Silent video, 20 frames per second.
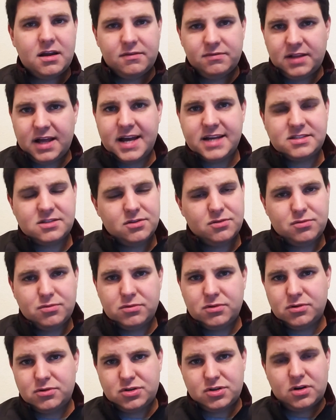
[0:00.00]
lasted
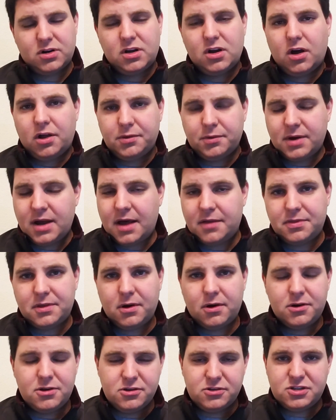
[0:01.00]
through their journey all the way out
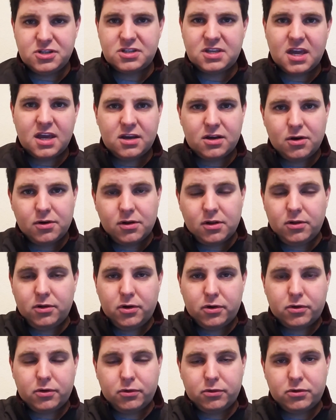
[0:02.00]
there. And you just can't go to the
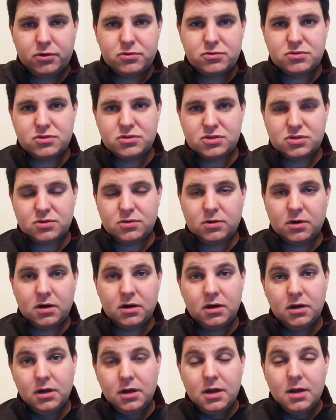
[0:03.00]
local grocery
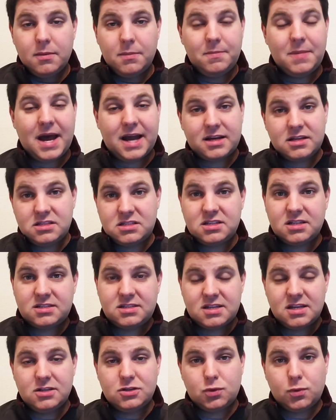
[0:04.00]
store back in
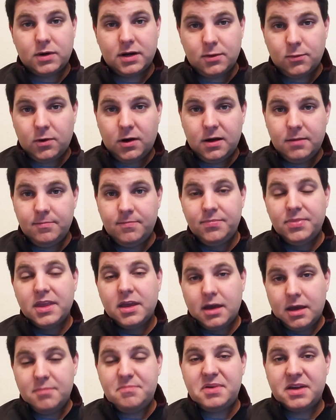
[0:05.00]
1621
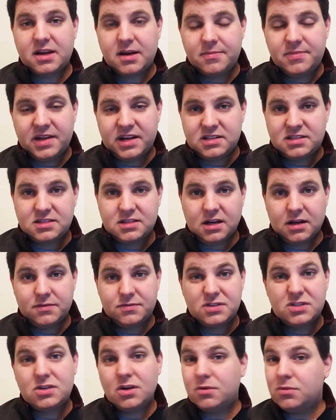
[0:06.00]
and pick up that stuff.
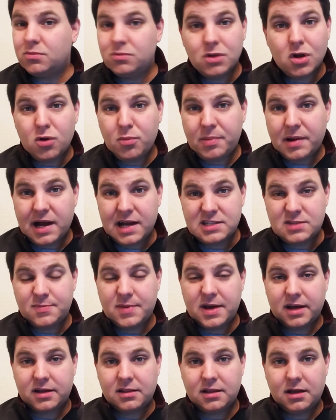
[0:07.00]
So no pies
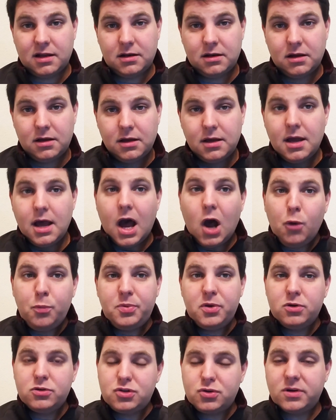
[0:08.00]
back then. I hope
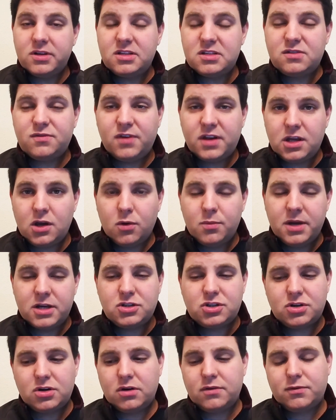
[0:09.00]
you enjoyed this video. Make
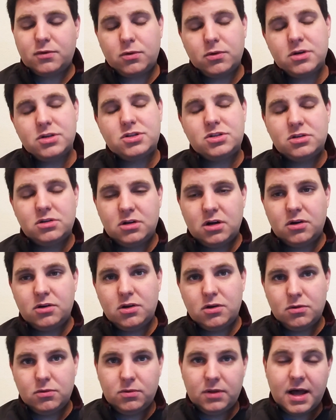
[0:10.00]
sure, of course,
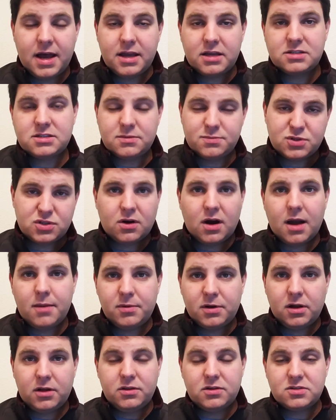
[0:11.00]
you like, subscribe,
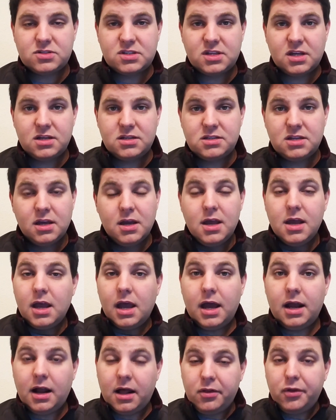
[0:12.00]
and all those things.
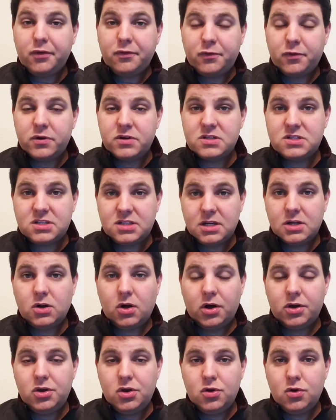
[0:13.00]
And I look forward to seeing
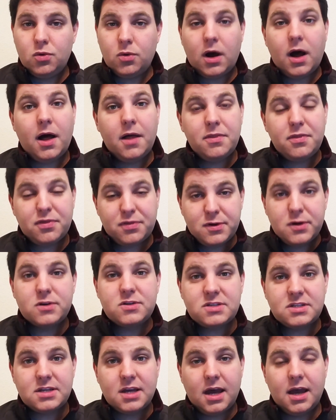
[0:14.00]
all you on
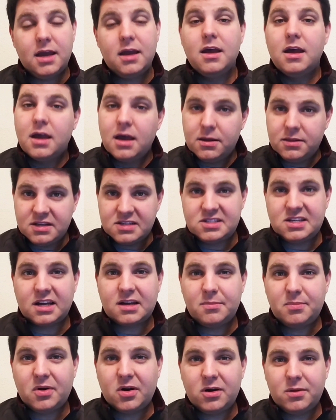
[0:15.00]
Thursday in the
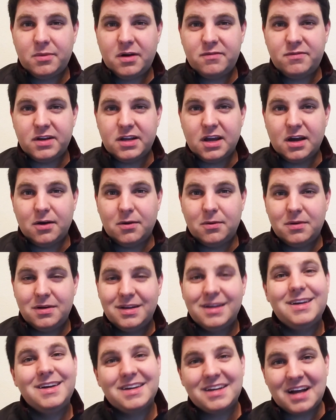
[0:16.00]
second part of my video.
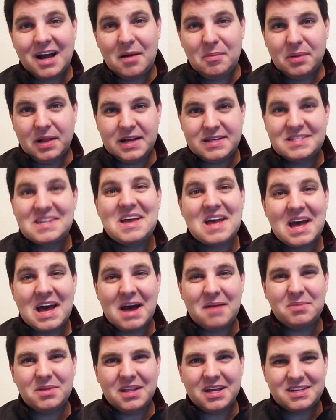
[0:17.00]
God bless.
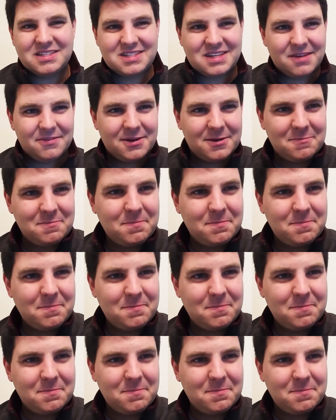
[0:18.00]
Happy Thanksgiving.